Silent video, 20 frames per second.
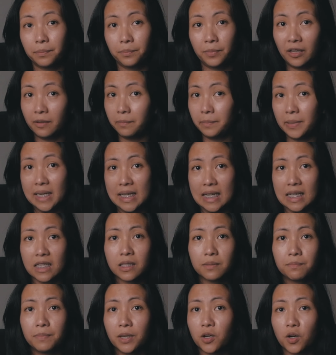
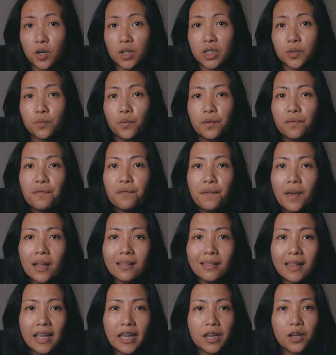Pilipinas because we
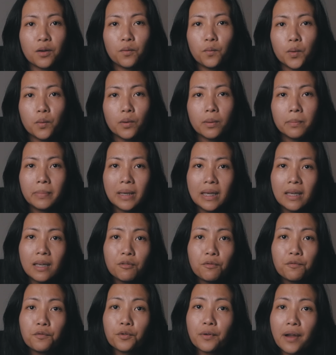felt like we will
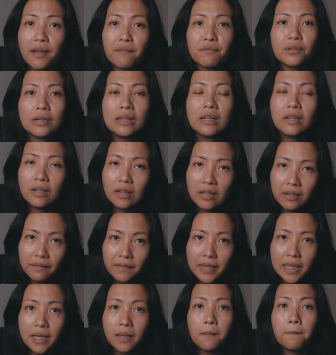be forever
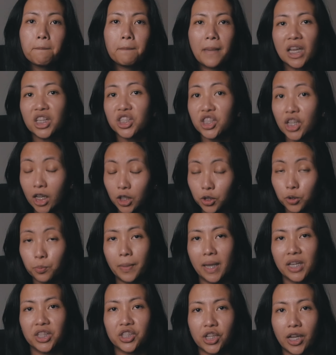living paycheck to
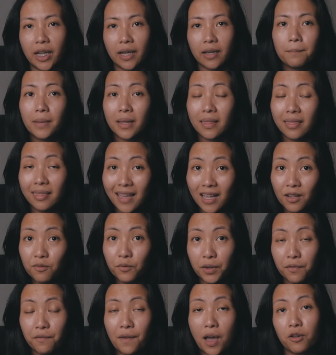paycheck. But then
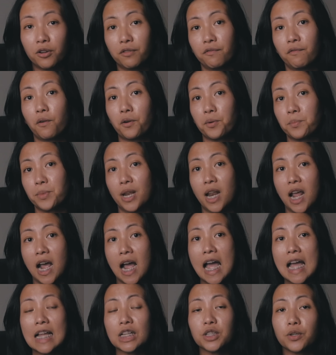we found a
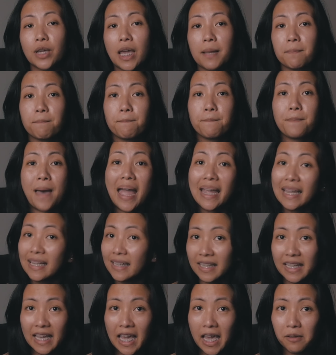formula to get back
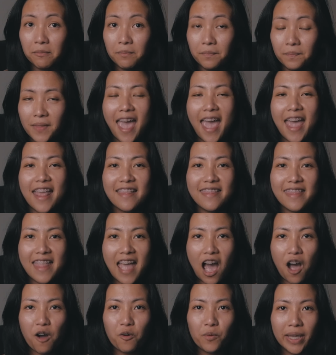in the game and
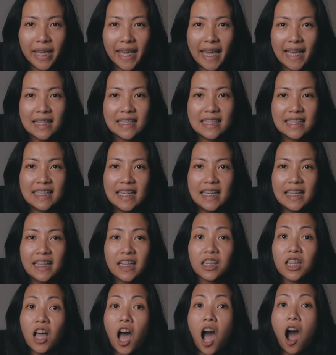now we can see
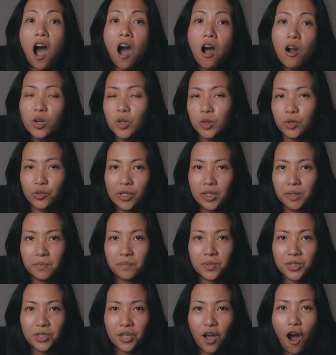that our
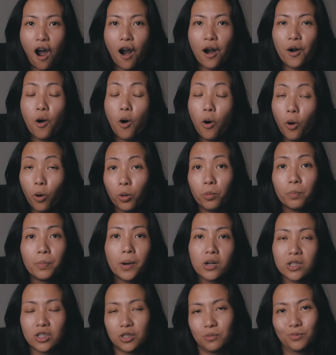dreams are all
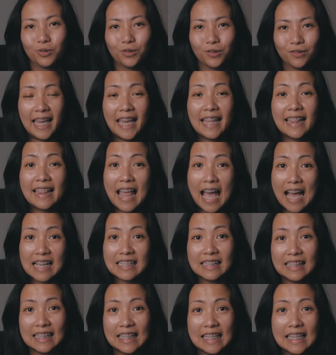possible. And
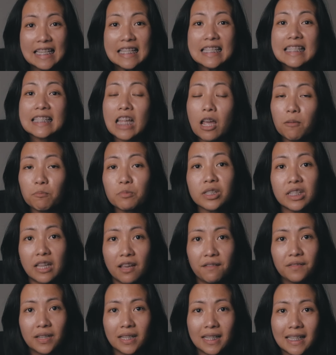lastly, step
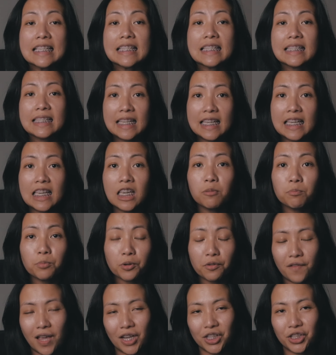7, seeking
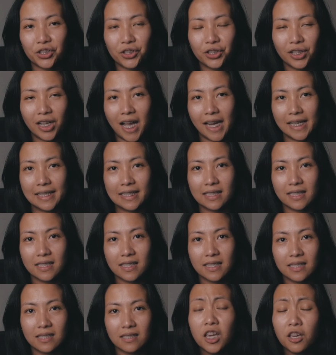professional
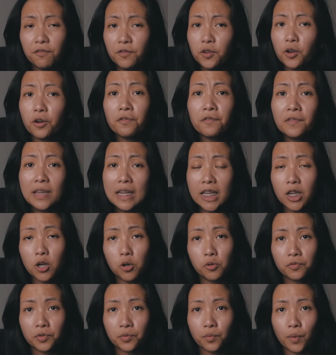guidance. If you're feeling
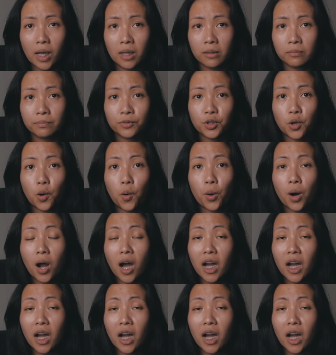overwhelmed or